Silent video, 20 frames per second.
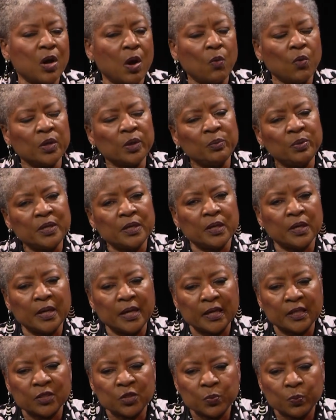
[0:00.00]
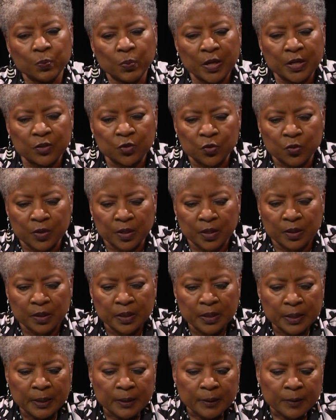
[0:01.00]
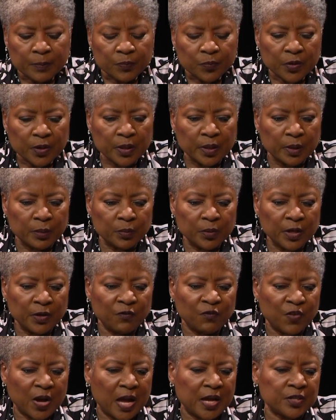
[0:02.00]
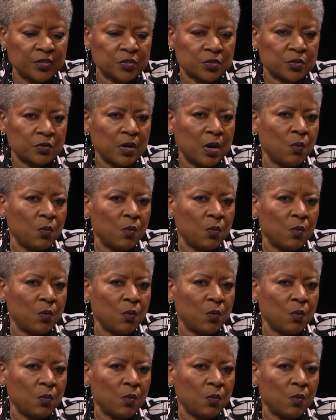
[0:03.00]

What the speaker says: I want to be an expatriate advisor.